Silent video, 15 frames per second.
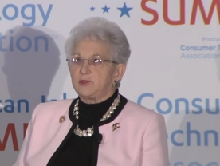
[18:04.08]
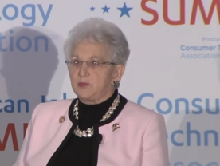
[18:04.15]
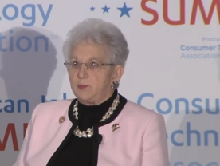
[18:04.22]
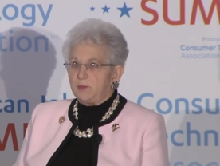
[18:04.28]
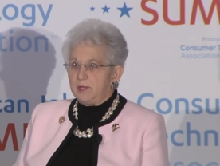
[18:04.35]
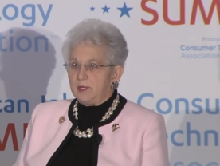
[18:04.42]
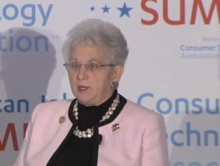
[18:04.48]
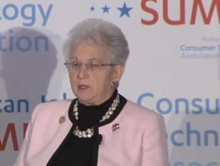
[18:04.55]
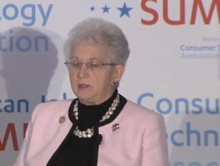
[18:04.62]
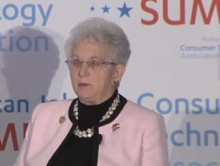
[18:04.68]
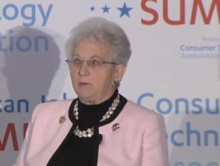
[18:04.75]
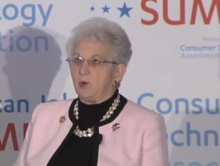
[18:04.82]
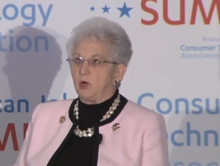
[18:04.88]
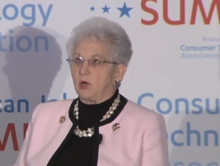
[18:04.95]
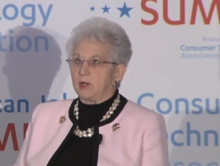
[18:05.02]
it's been on
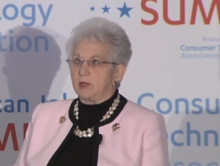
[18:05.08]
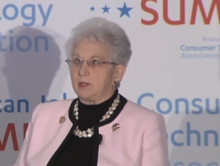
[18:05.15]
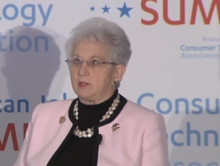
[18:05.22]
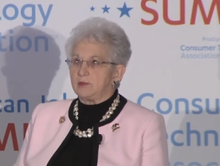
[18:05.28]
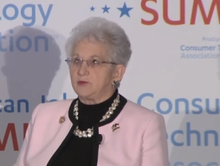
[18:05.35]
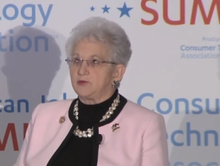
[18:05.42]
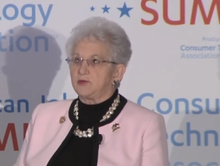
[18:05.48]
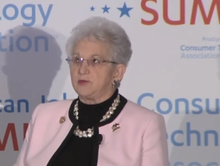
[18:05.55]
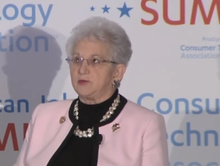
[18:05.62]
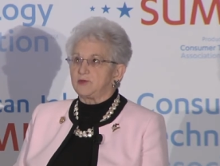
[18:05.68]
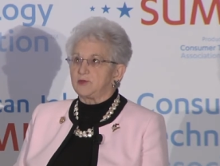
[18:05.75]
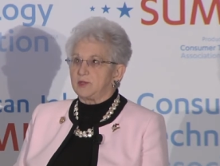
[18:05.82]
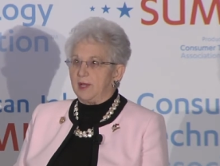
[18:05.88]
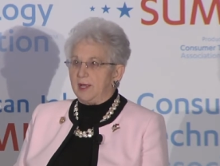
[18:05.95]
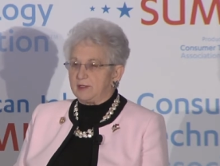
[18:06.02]
the market
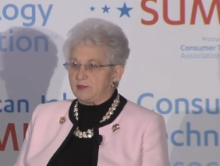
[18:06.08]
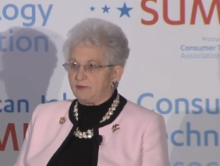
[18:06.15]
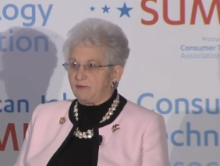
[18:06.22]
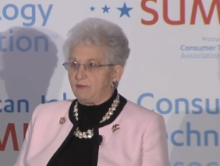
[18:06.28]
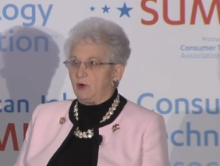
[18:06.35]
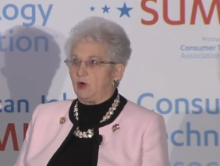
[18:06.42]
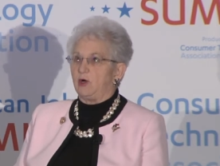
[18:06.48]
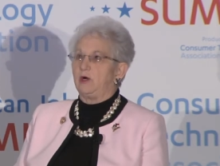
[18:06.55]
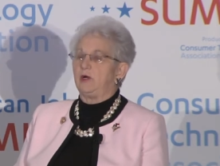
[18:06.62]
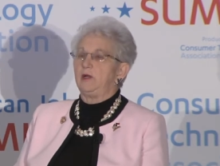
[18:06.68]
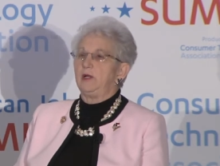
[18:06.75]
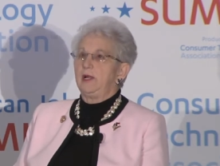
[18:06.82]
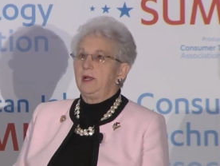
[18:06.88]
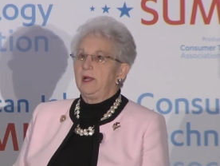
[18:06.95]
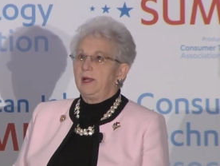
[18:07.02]
since last
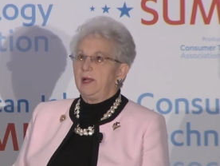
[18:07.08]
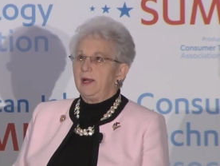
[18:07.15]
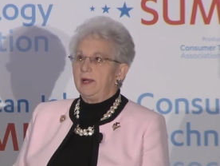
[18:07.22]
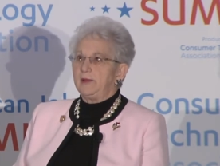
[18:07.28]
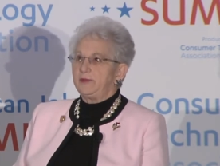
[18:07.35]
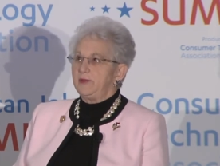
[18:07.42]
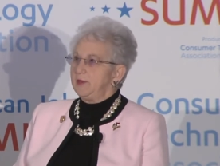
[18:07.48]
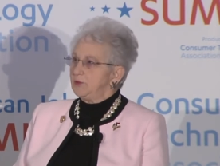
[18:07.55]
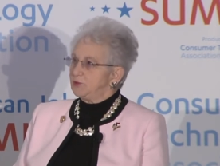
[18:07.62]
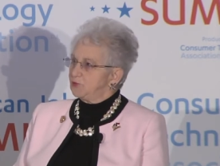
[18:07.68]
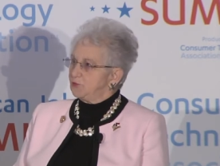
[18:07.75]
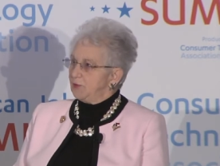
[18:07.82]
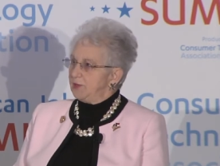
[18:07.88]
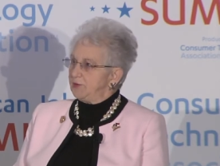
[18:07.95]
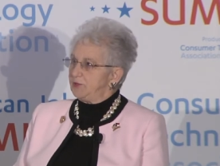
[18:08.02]
fall. I think
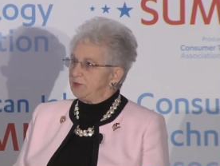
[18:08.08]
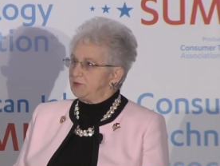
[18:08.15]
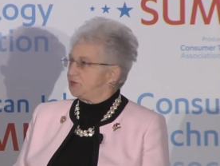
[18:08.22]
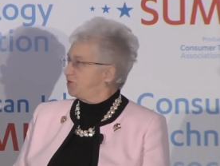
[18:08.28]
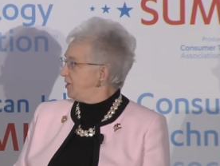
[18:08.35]
it's rented